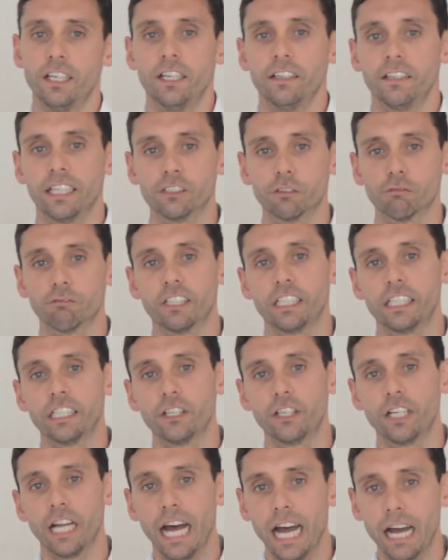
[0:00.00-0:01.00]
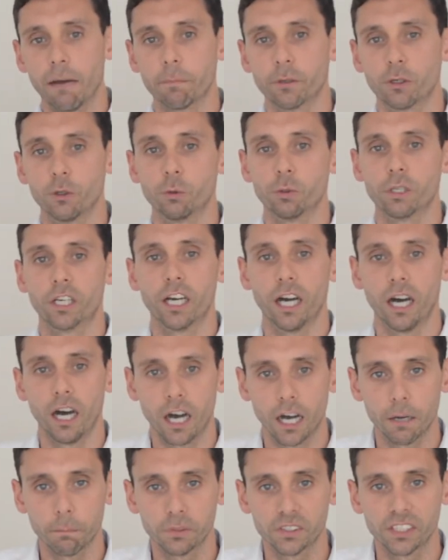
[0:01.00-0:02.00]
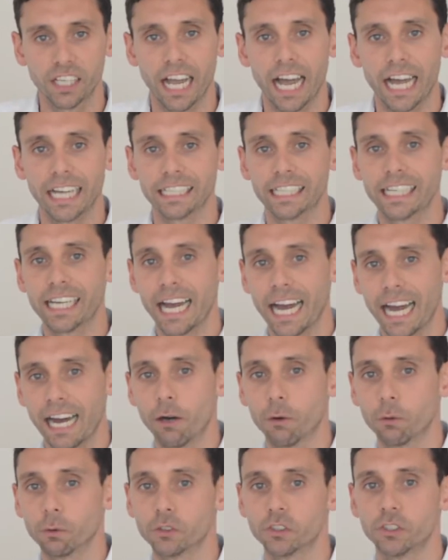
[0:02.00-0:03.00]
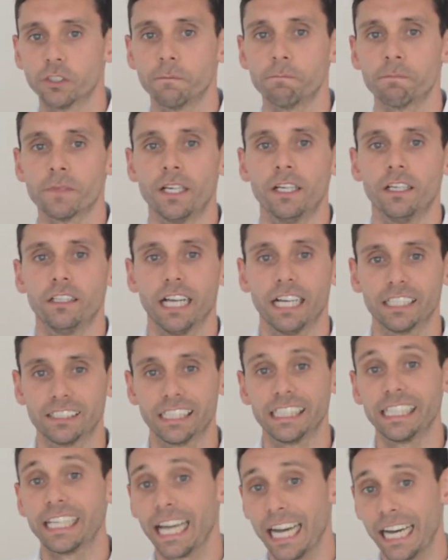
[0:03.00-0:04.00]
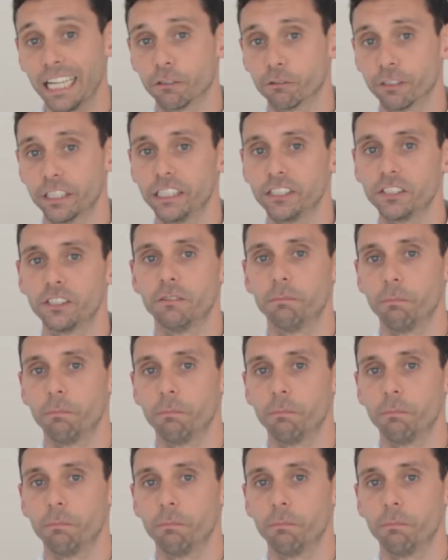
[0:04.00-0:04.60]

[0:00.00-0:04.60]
There's a really good app called Carbs and Cows, as in calories.